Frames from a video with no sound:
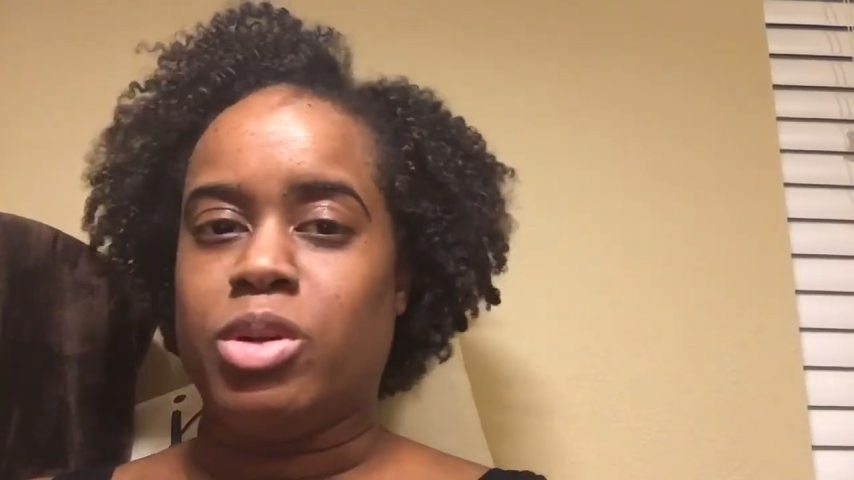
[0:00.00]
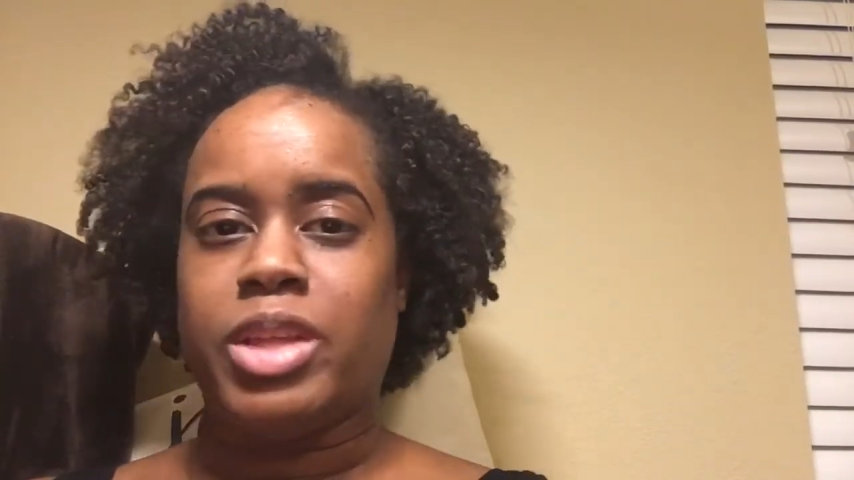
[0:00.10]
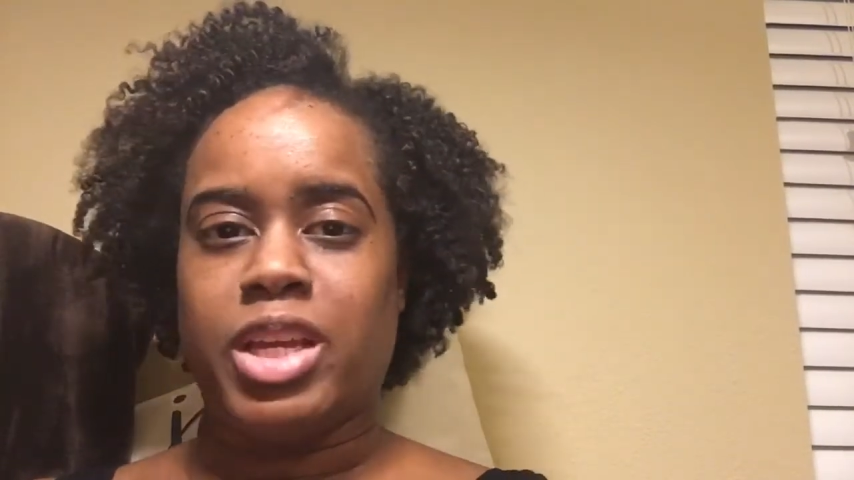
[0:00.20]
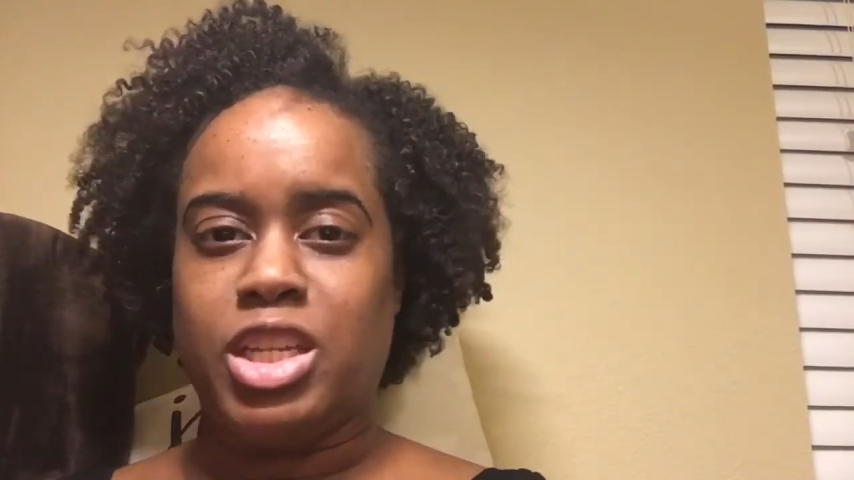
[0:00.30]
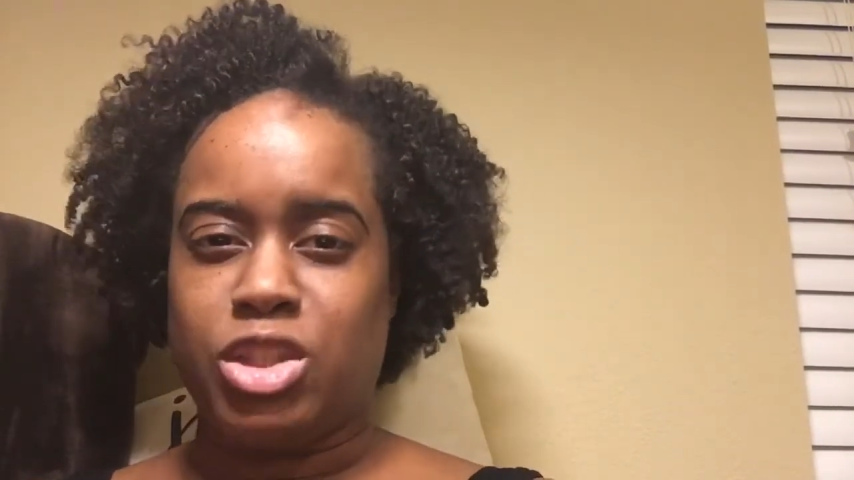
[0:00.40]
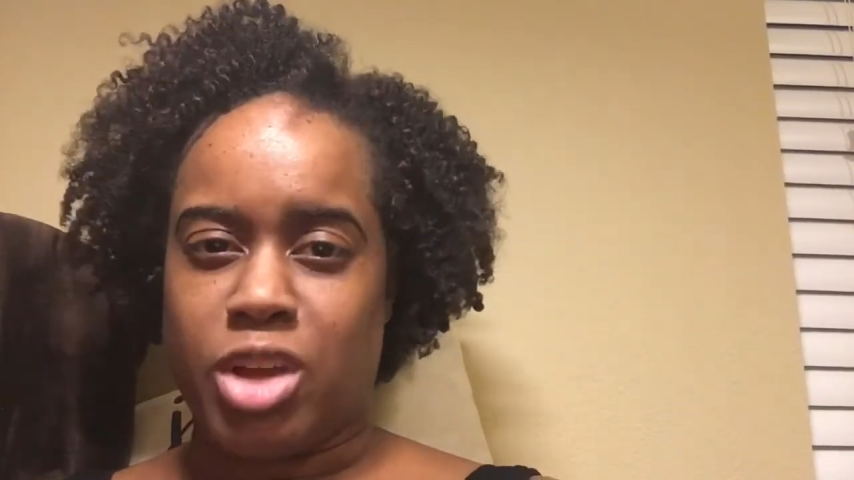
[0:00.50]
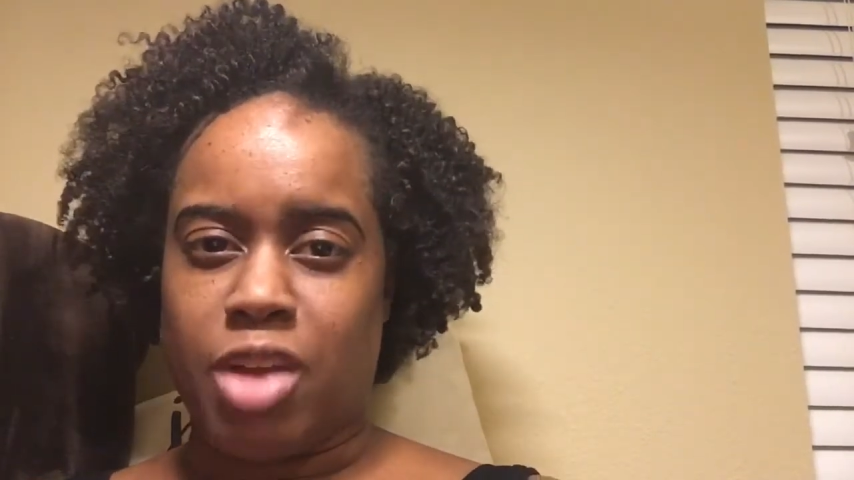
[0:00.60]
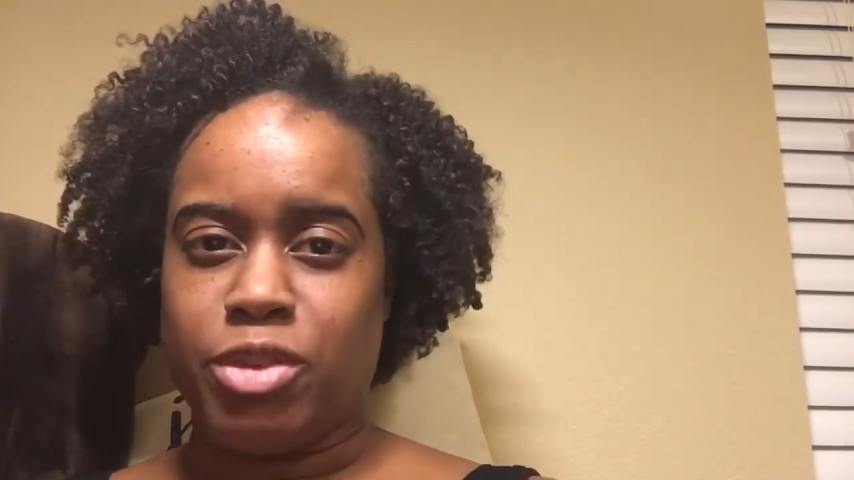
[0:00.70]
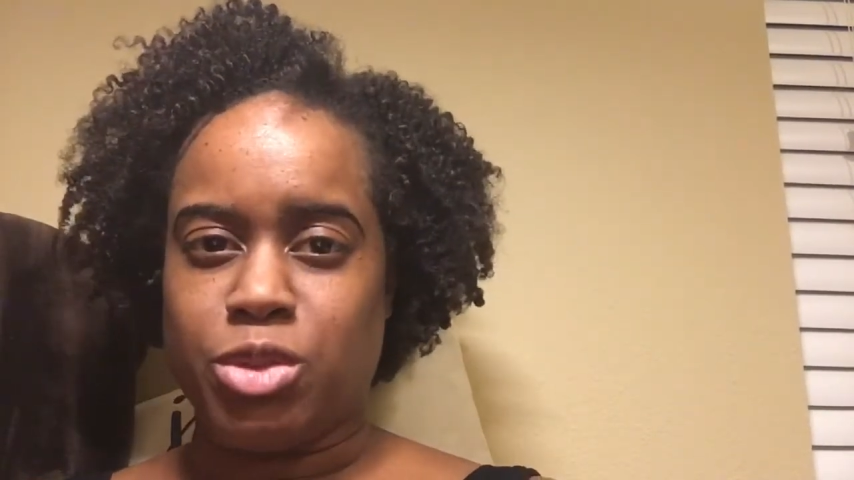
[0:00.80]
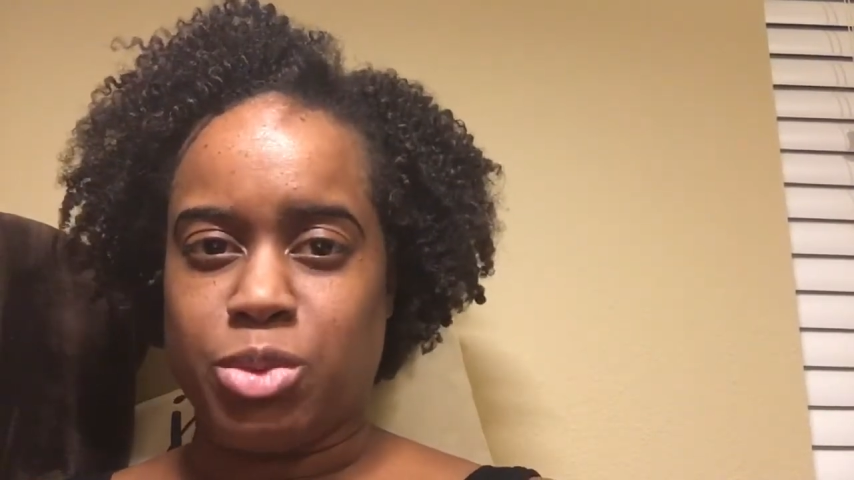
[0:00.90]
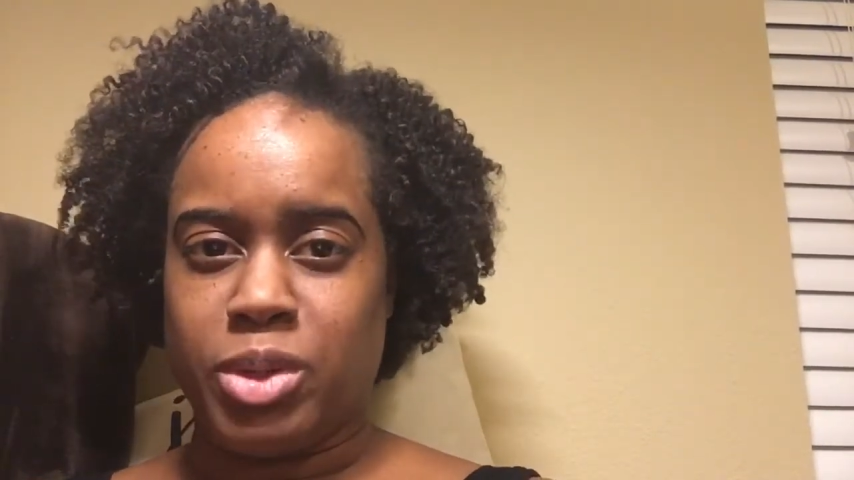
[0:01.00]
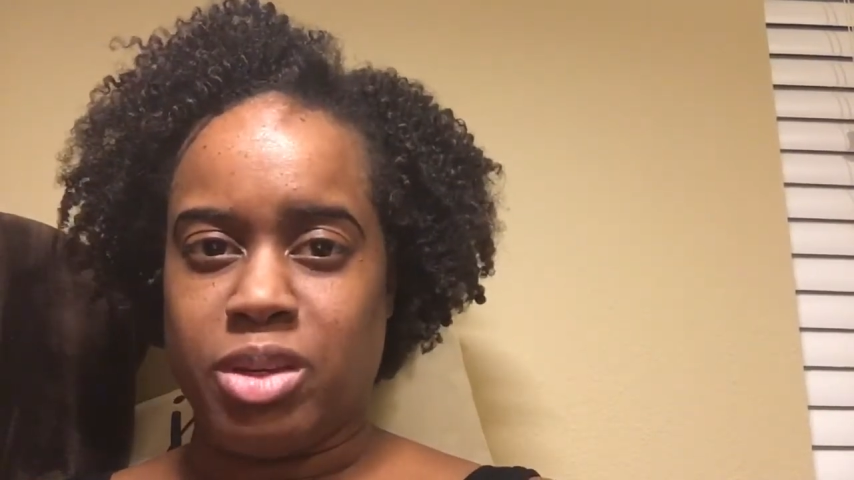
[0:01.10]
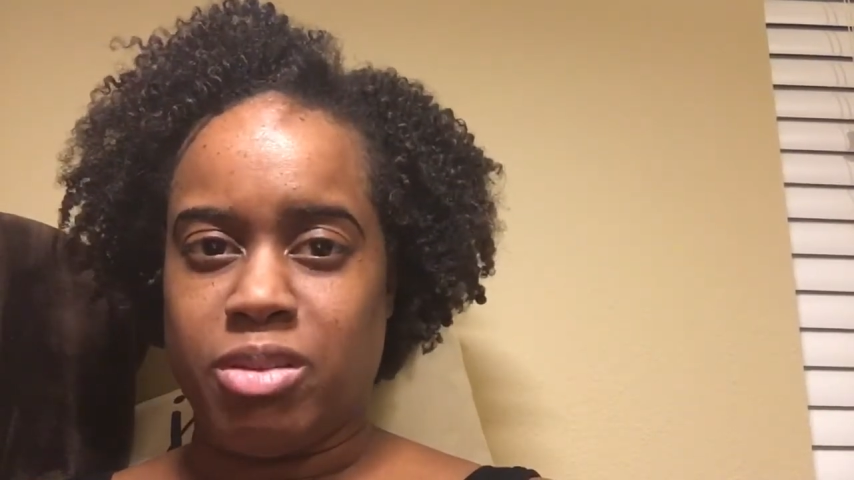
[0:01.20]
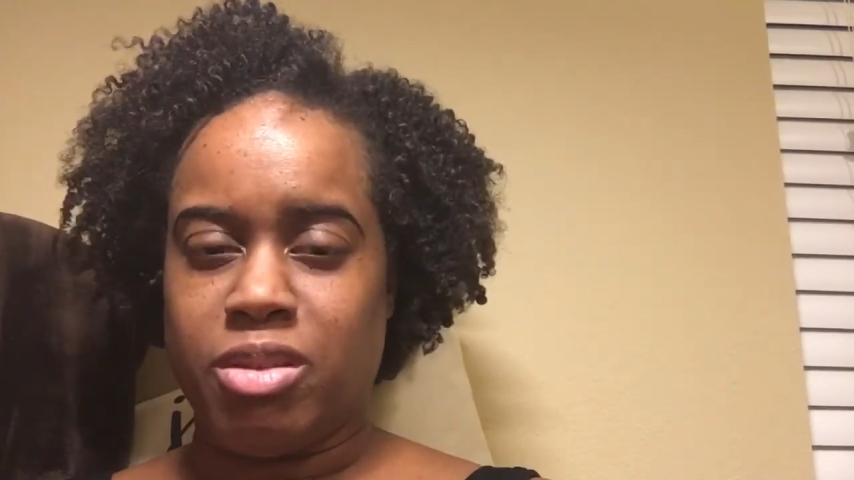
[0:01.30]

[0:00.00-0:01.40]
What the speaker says: that he travels with,